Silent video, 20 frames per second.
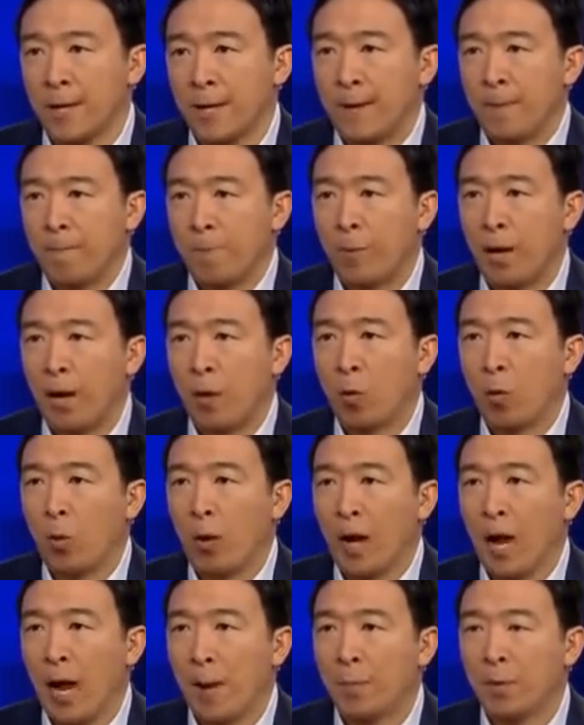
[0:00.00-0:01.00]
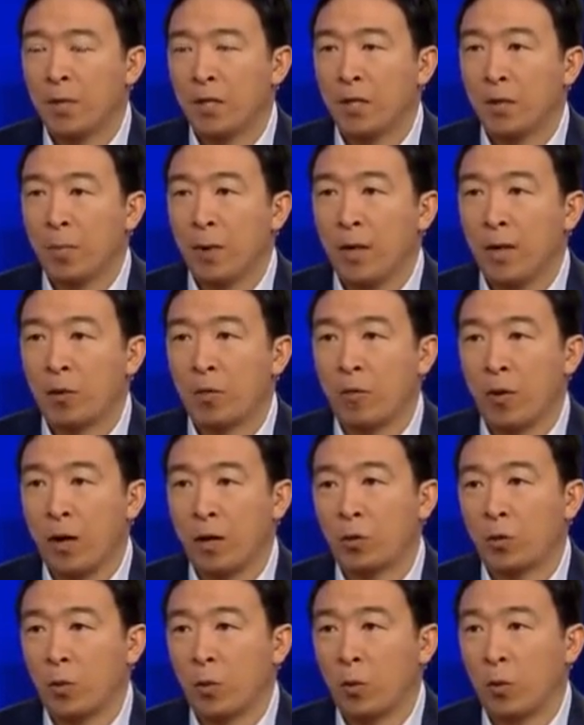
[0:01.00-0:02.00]
Now, what happened to the
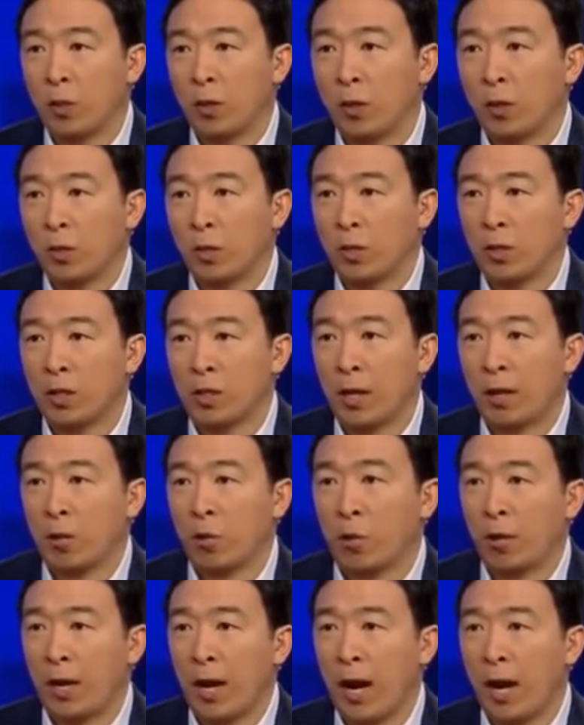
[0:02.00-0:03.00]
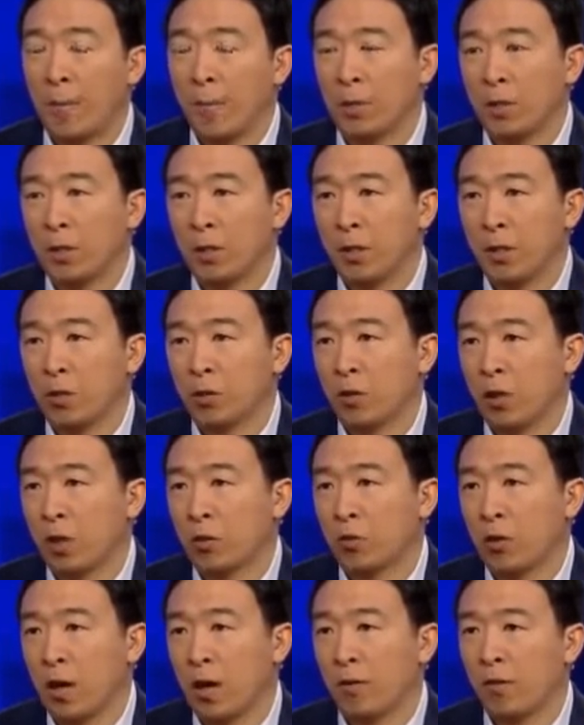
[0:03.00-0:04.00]
manufacturing workers is now going to happen to the truck
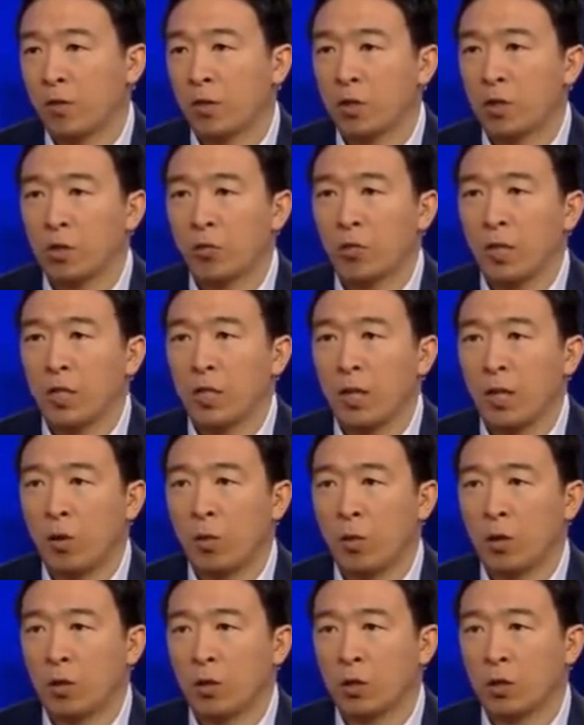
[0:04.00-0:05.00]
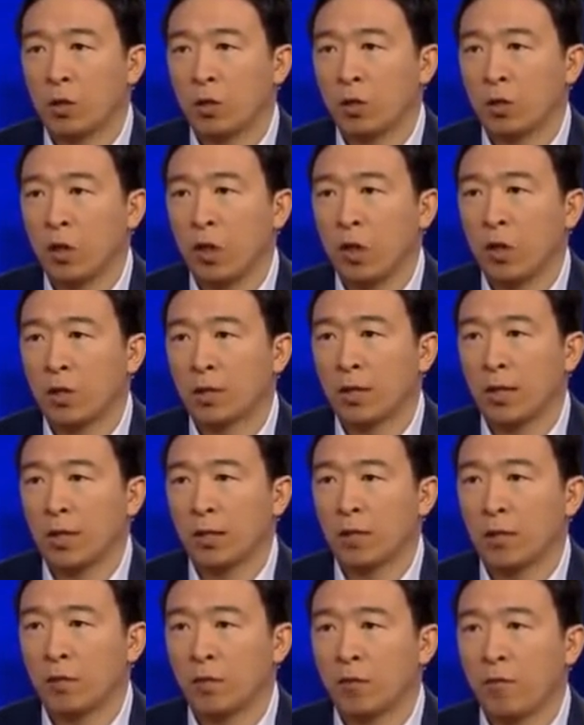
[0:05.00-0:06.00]
drivers, retail workers, call
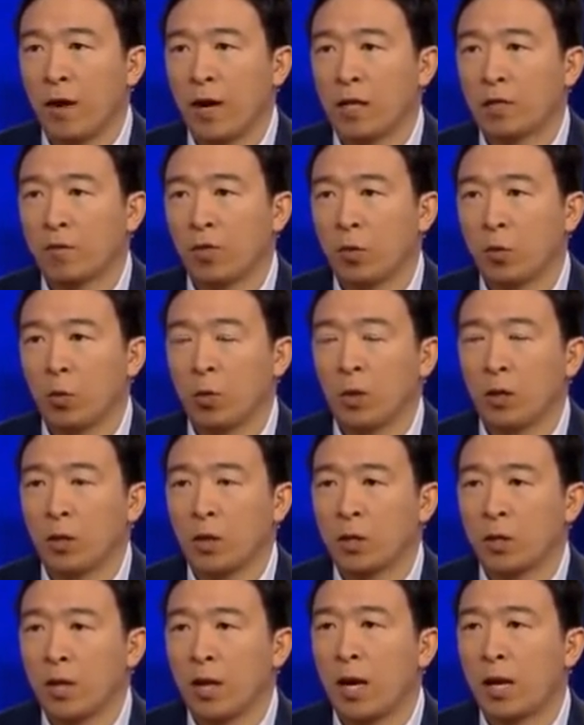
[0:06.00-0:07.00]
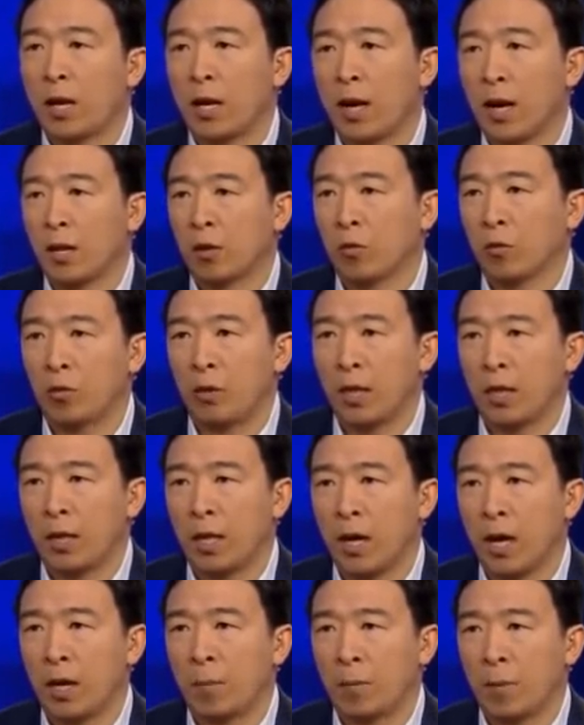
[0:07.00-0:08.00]
centers, fast food workers, and on through the
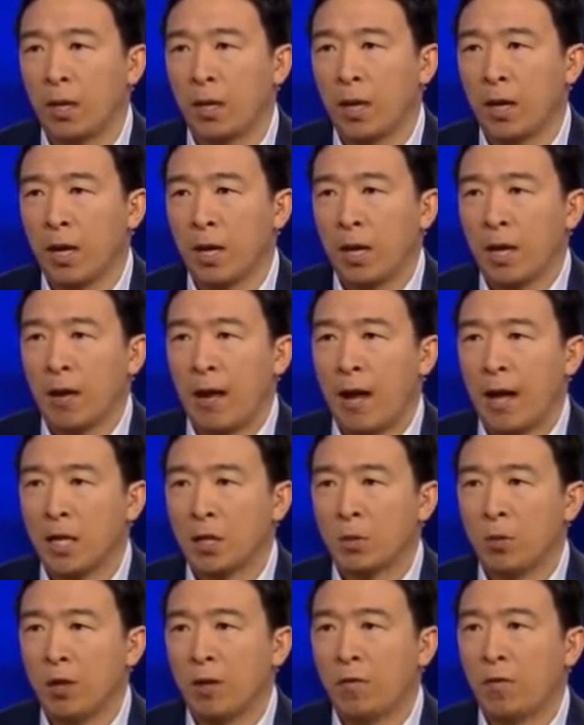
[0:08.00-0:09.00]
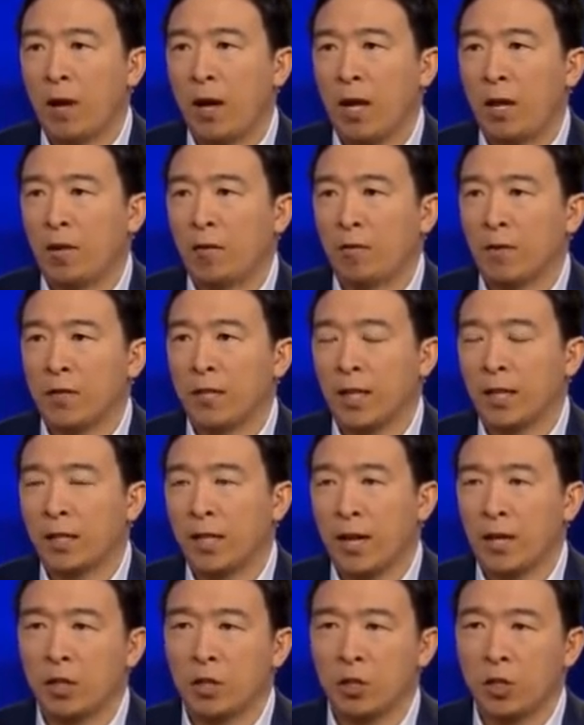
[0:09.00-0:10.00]
economy as we evolve and
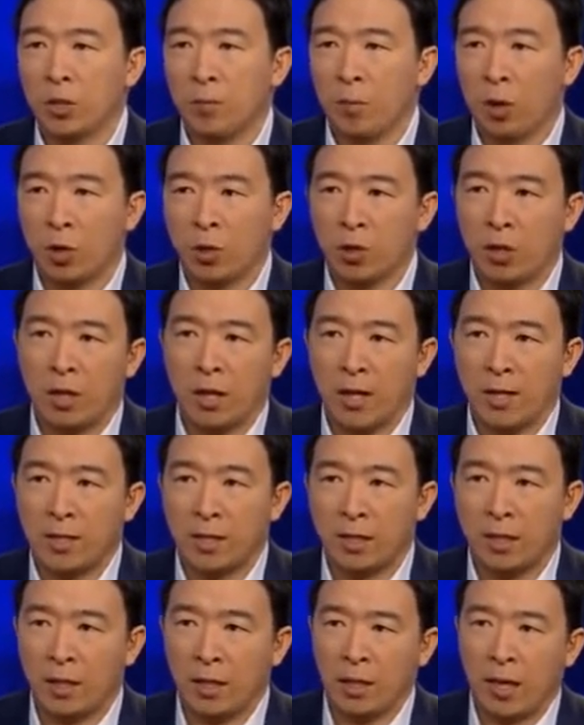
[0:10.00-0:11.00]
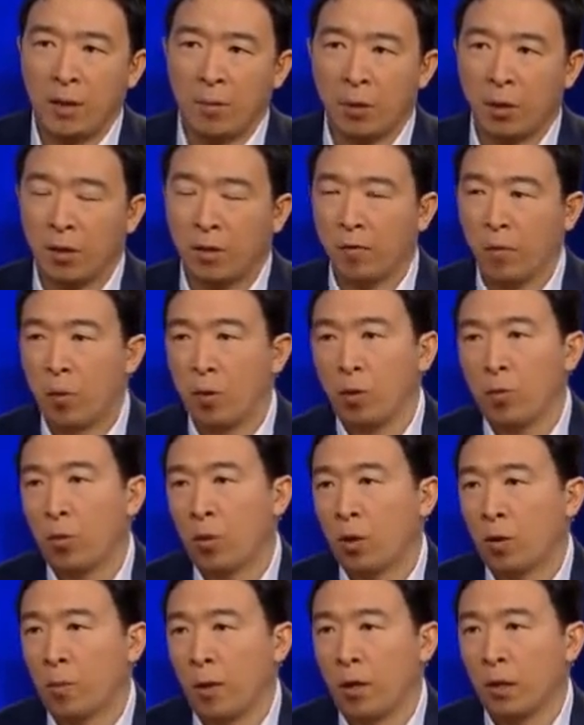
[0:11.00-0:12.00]
technology marginalizes the labor of more and more
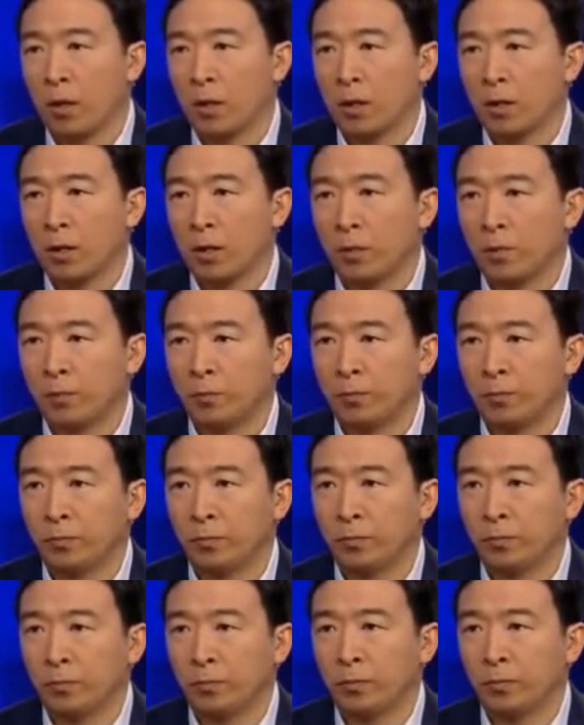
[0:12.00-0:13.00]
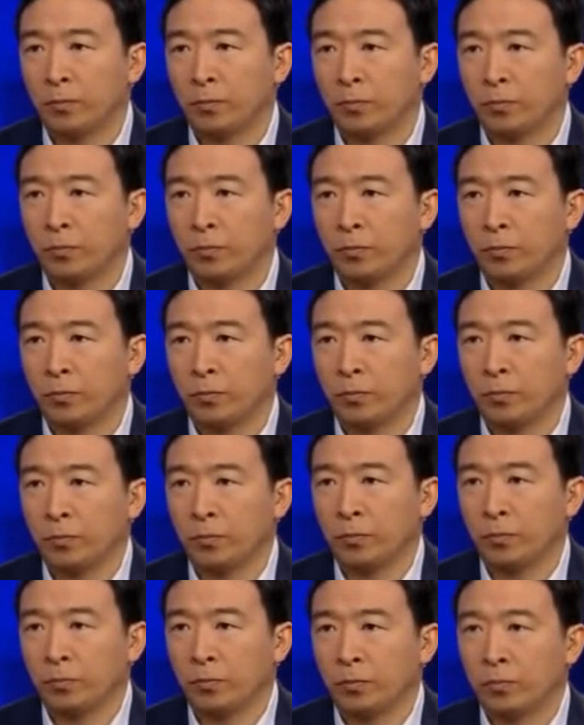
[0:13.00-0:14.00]
Americans. What will be the
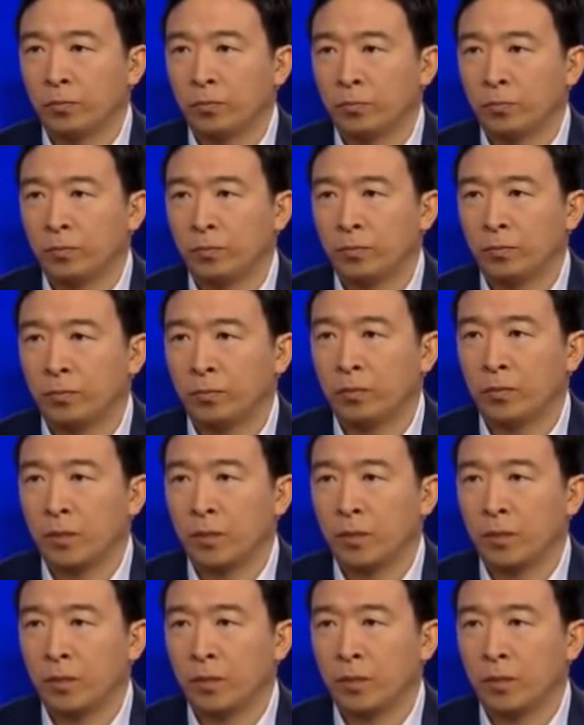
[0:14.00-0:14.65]
effects of that?